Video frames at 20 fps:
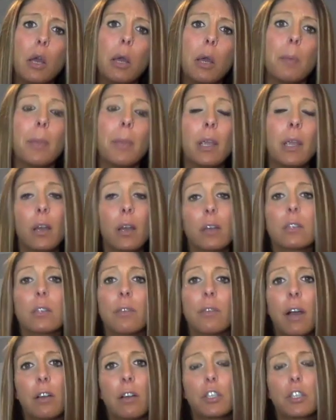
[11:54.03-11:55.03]
because of
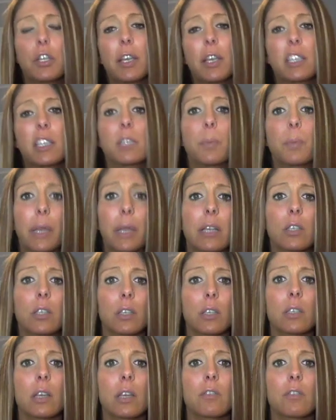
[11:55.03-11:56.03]
how she explains
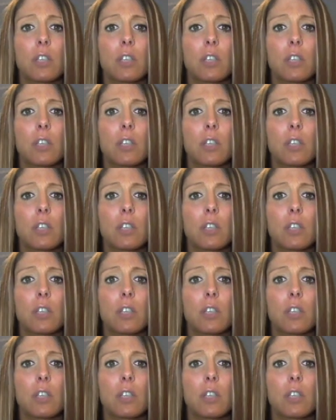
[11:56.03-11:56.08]
herself.